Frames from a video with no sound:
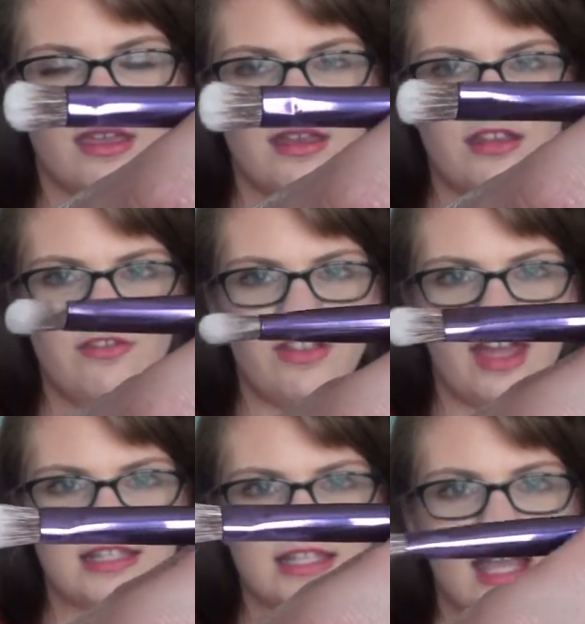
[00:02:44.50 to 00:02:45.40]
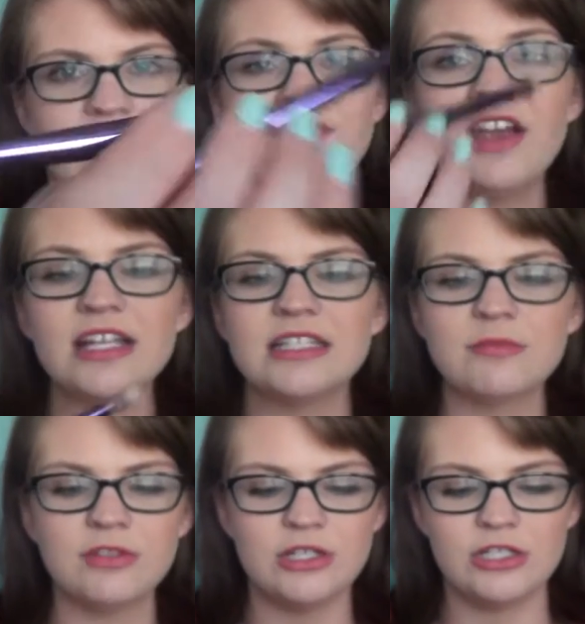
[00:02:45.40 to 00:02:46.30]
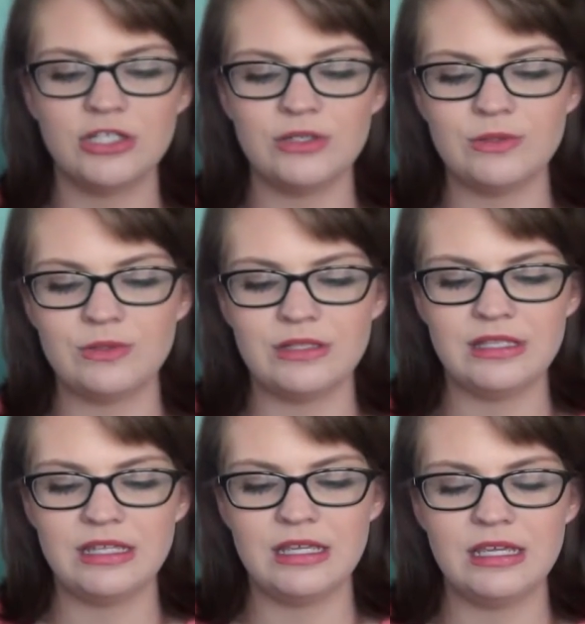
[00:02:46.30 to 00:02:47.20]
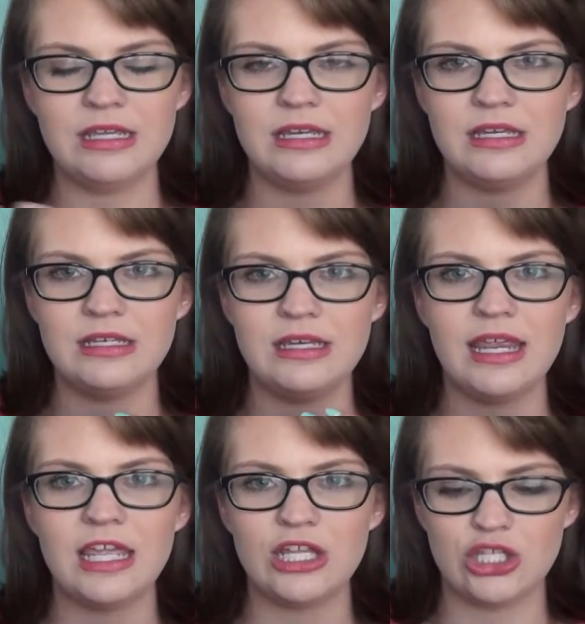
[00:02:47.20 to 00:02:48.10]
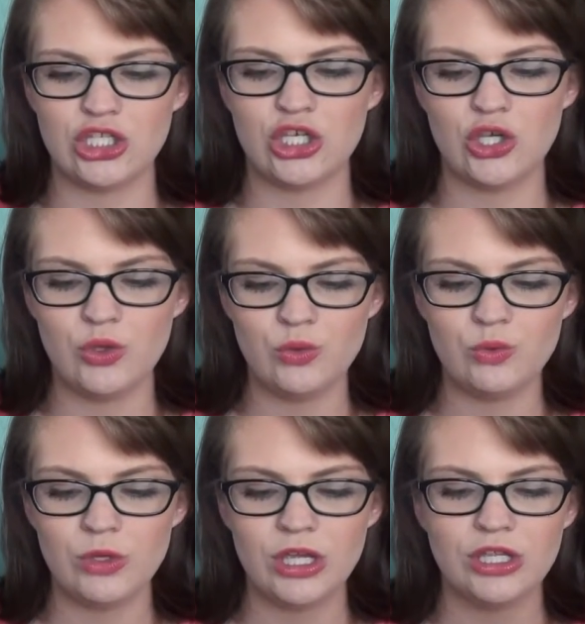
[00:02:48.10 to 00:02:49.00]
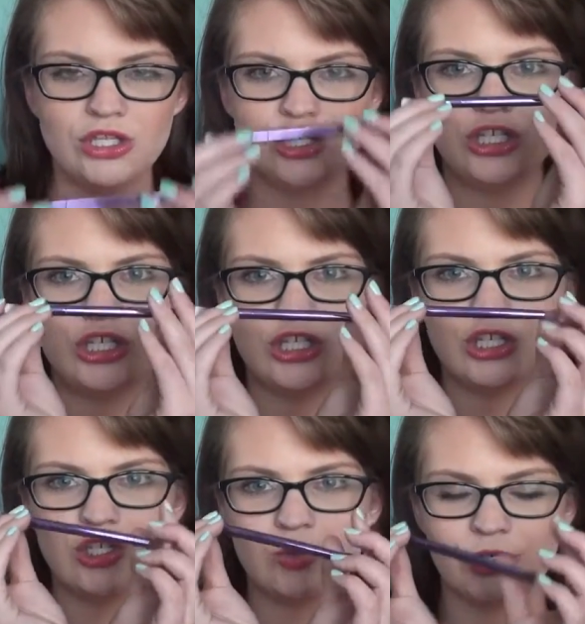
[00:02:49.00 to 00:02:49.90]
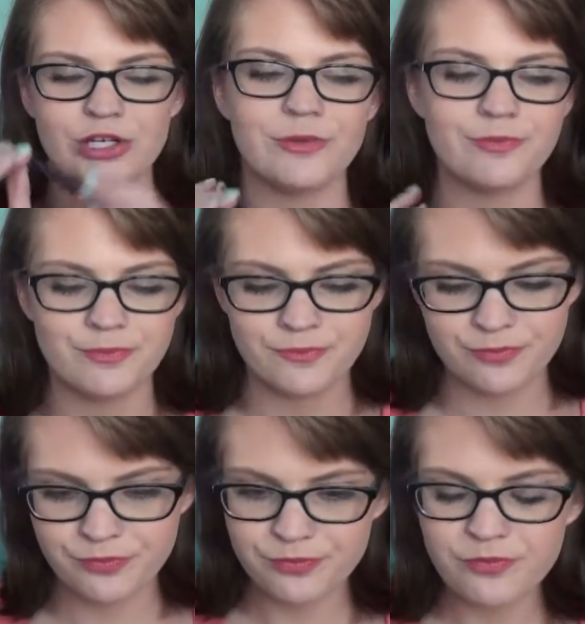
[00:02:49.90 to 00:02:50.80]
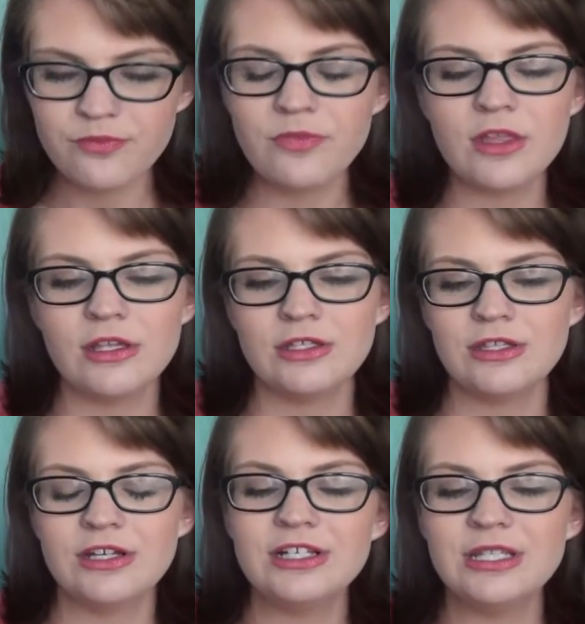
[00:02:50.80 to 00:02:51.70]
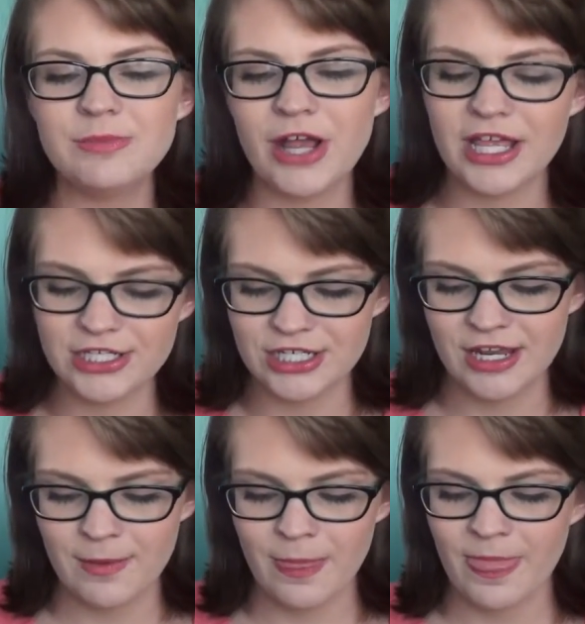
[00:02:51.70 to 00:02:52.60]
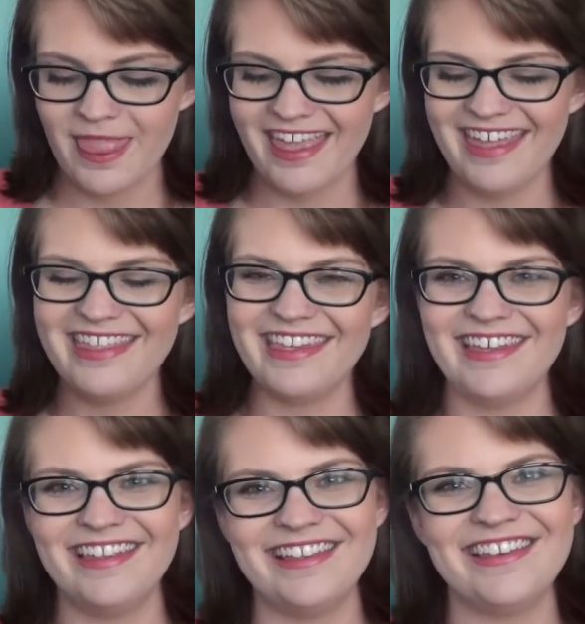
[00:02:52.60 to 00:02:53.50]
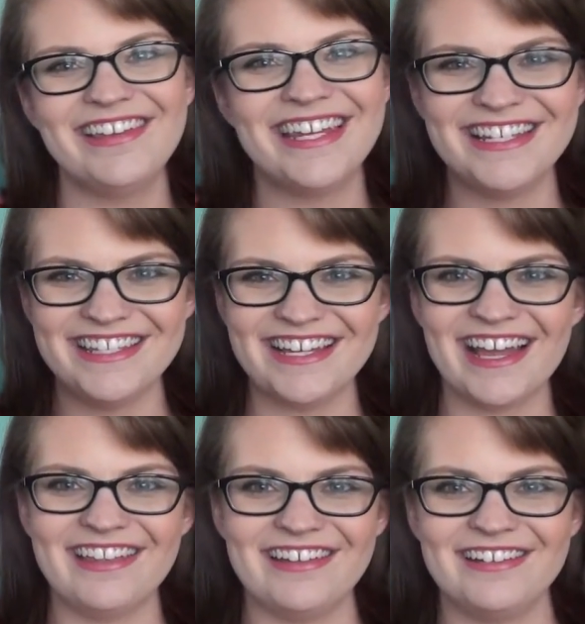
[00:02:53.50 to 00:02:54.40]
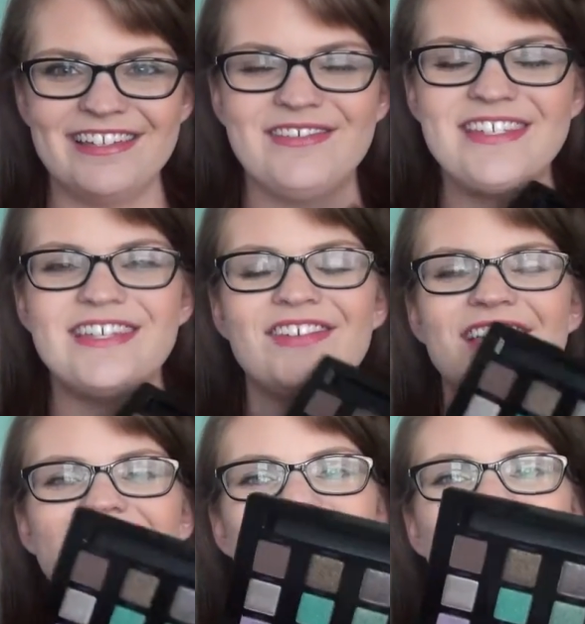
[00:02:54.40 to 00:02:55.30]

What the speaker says: and a flat side. Very similar to the Naked 2, just shorter. So there's the brush, and then you get into the colors. Let me see if I can do